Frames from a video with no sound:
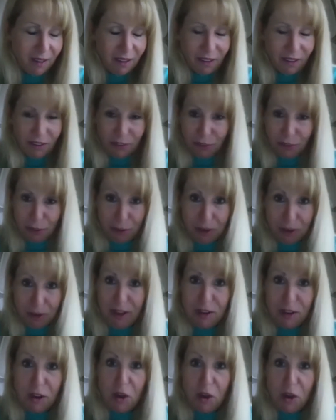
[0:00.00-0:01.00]
so yeah,
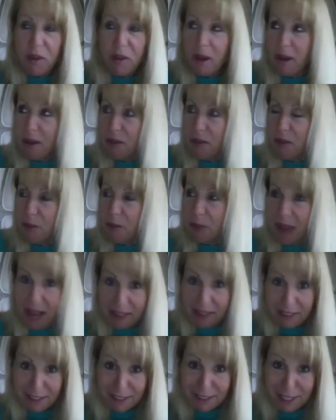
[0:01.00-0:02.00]
no, the the
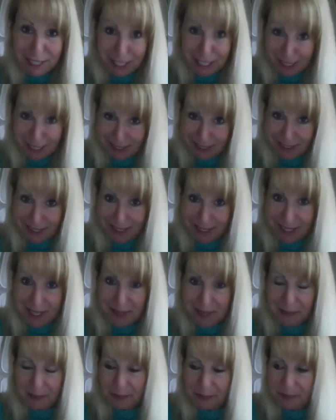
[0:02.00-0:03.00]
path isn't easy.
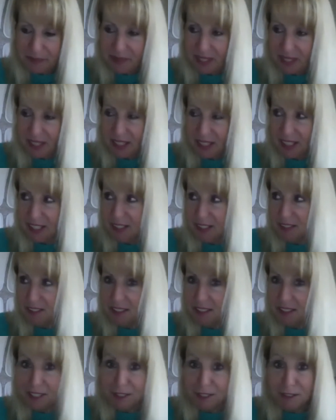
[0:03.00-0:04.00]
Yeah, it's
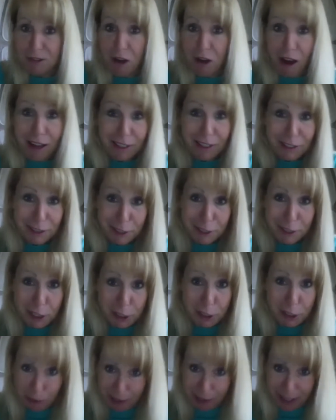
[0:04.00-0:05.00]
it's not
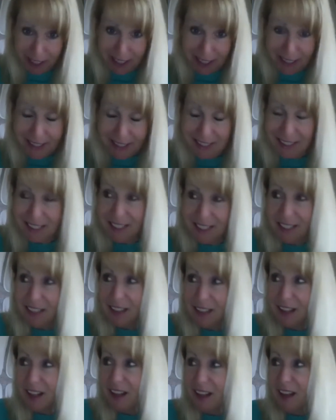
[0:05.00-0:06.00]
straight.
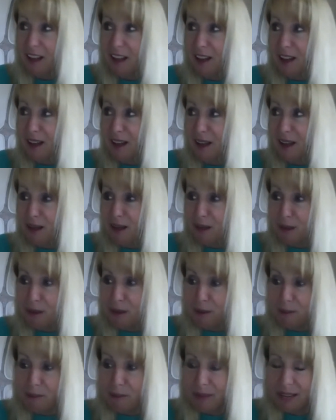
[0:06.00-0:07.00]

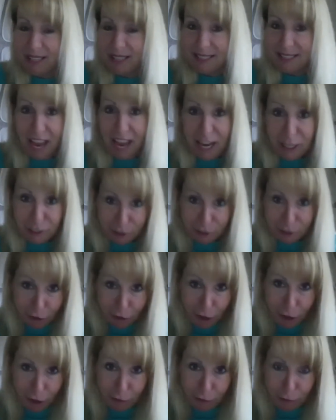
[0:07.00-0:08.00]
Um, it takes a
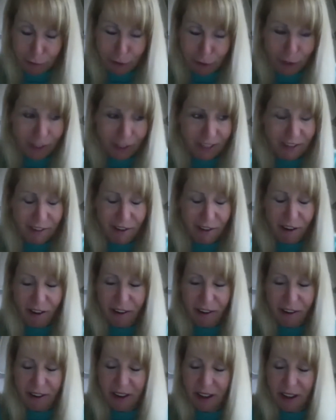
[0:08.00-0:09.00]
lot of work and
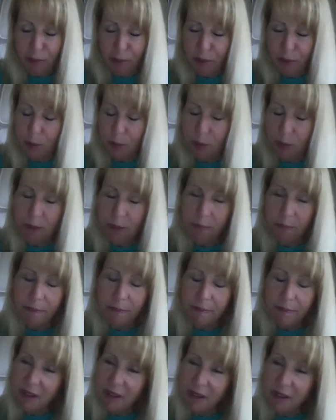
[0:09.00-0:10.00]
hard effort,
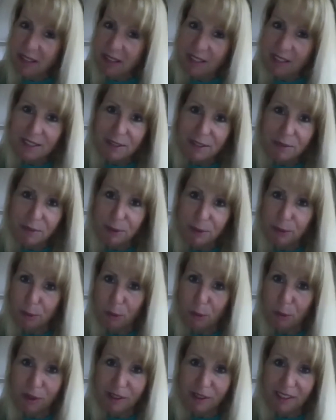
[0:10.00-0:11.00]
but man, is it
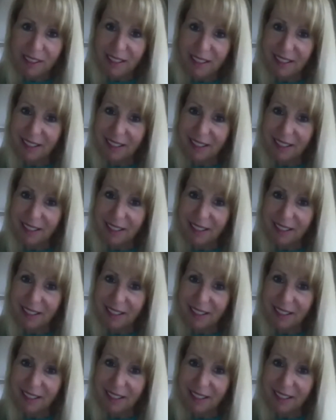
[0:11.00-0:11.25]
rewarding!